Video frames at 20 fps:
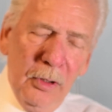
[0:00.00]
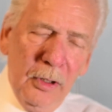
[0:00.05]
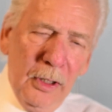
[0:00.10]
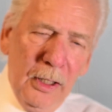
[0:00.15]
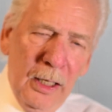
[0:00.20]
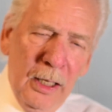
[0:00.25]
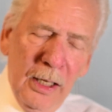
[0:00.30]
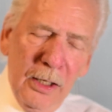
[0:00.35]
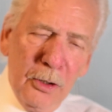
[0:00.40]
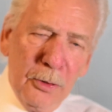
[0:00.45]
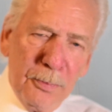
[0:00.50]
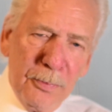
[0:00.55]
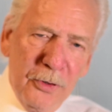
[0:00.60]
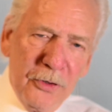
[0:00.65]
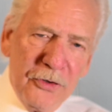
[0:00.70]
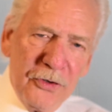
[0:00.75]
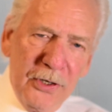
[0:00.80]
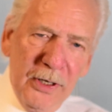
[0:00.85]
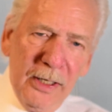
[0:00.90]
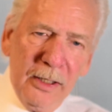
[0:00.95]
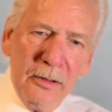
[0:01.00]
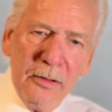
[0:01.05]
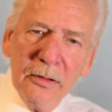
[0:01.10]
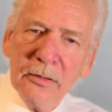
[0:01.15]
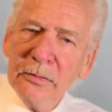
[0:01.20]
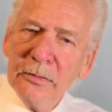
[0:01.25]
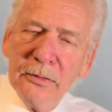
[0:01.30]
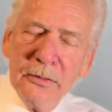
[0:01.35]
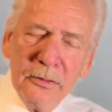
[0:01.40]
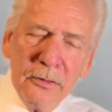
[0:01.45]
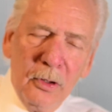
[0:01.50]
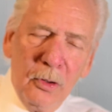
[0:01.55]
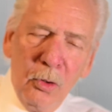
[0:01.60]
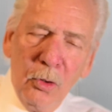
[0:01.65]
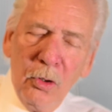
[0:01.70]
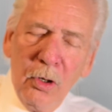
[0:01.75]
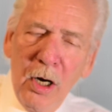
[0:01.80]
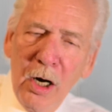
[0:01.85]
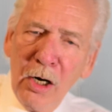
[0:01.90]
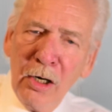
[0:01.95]
100%
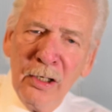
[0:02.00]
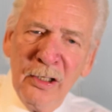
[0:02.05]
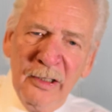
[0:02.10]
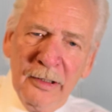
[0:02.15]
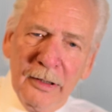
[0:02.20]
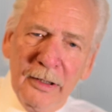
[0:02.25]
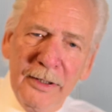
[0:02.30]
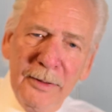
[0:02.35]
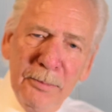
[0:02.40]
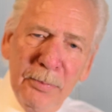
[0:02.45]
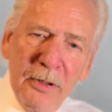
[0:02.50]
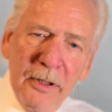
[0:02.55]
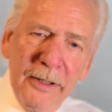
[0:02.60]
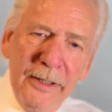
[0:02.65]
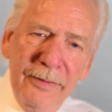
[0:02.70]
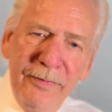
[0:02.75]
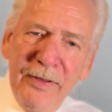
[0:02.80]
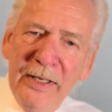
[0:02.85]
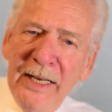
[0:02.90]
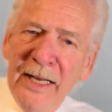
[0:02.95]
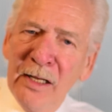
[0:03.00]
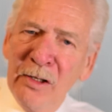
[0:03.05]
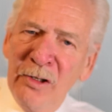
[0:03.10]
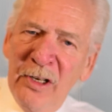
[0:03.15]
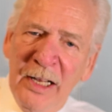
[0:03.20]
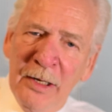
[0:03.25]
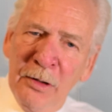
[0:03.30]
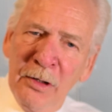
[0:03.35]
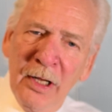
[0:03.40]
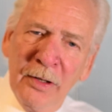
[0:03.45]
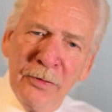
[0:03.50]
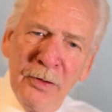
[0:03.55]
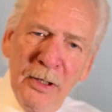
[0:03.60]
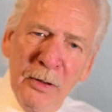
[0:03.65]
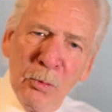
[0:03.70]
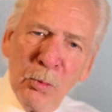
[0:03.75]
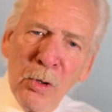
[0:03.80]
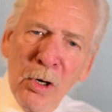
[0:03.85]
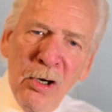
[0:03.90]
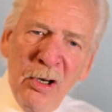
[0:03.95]
wholeheartedly believed he had done
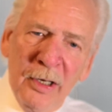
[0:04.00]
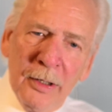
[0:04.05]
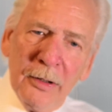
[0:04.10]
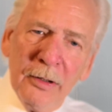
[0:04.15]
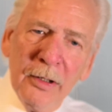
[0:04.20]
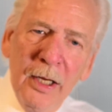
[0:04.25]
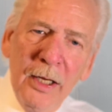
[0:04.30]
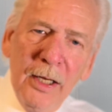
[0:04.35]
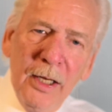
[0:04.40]
nothing wrong.